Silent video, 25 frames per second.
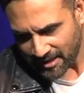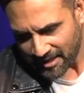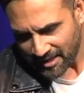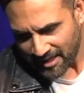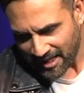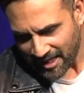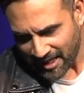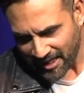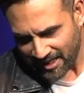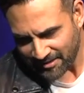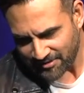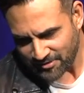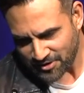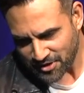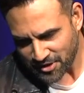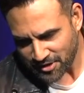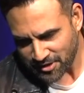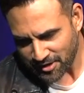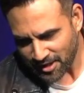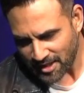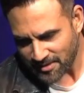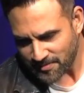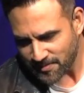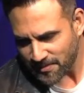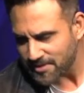I had just
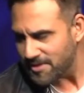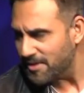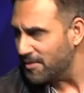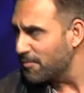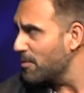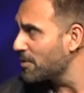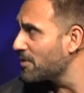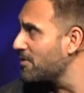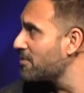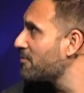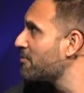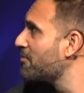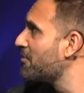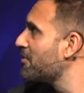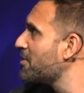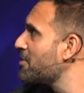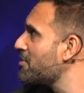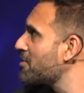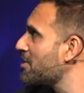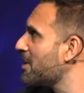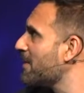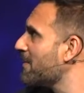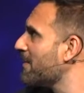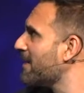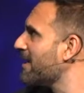lost myself. What verse
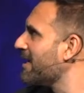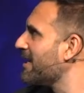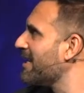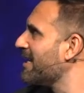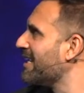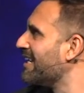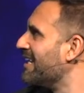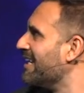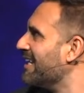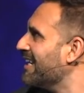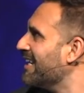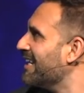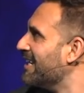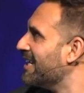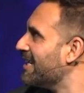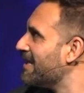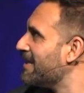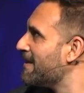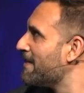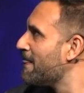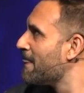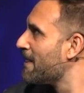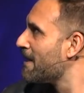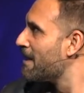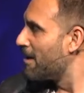am I in?
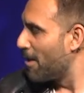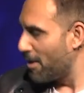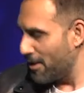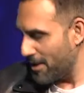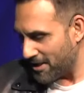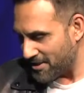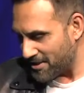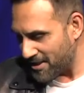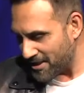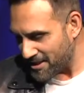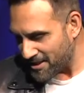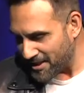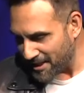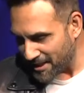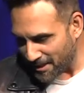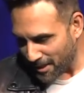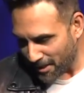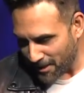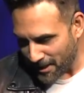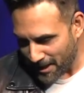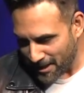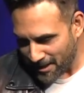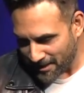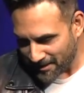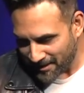Oh yeah, 16. Okay,
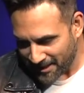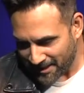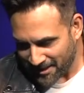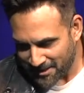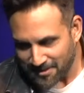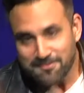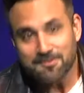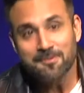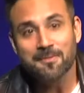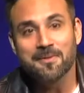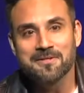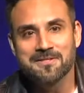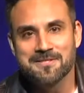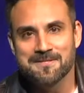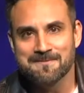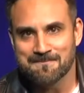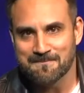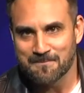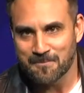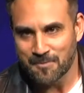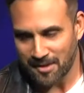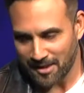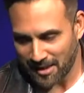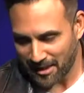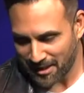good. Thank you so much.
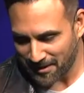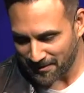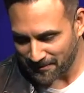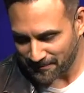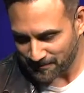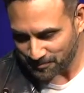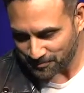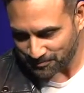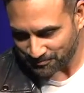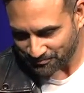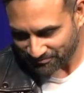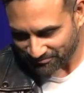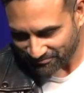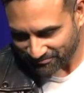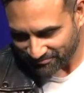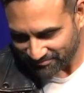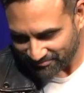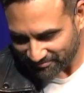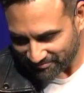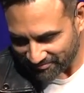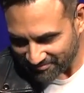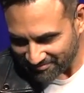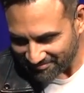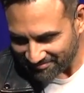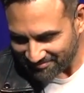Thank you.
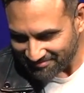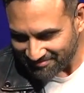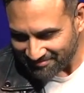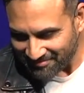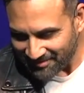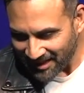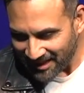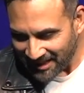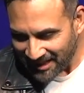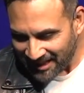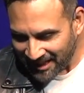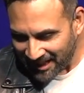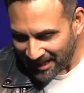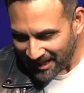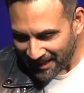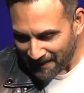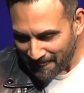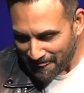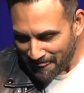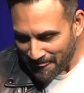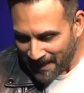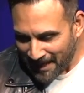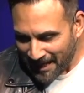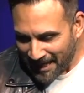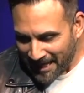All right.
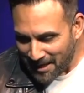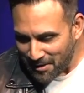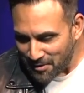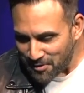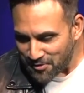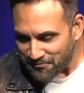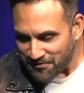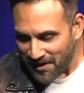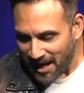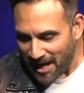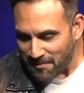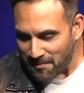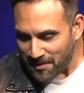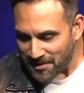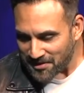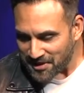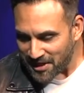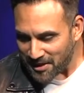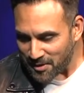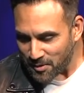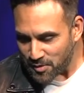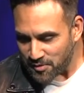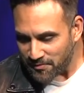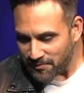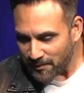He was famished, and he
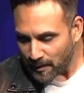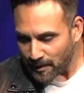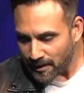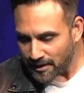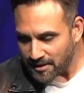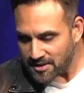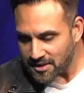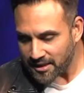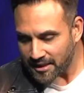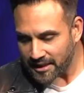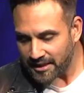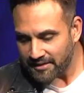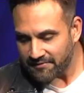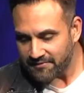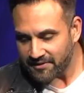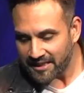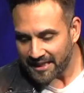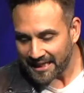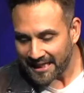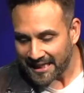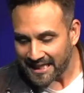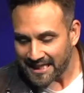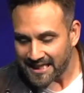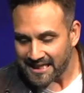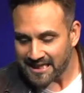was willing to even
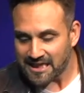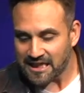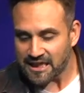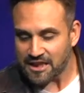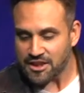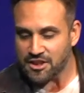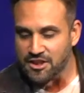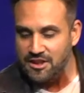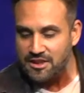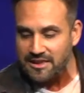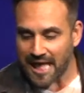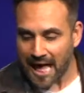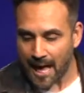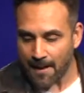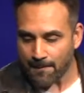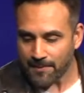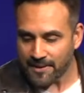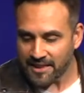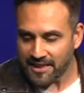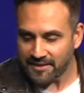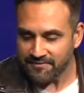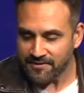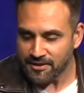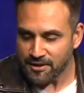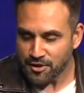eat the slop
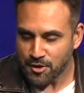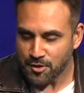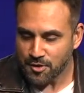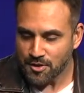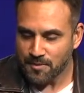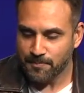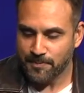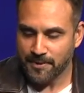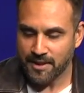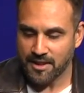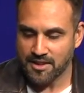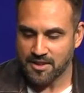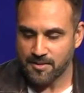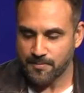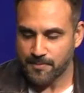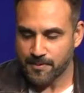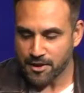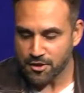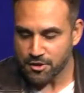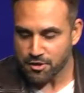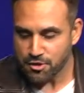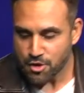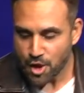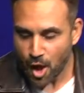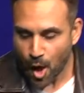given to the pigs because
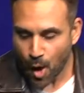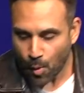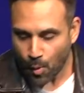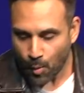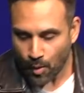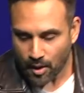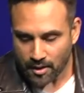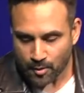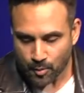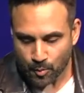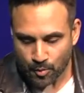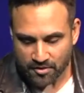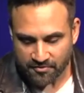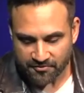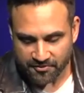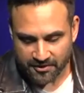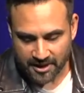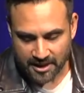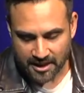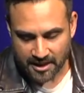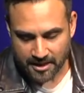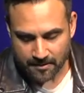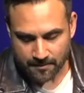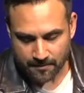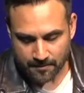no one would feed
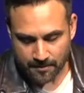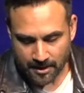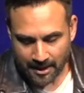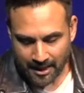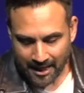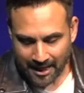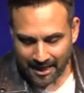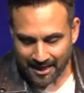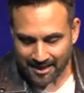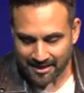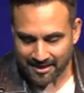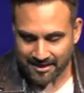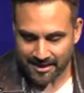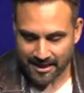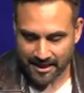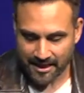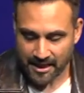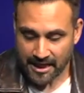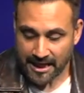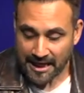him a thing.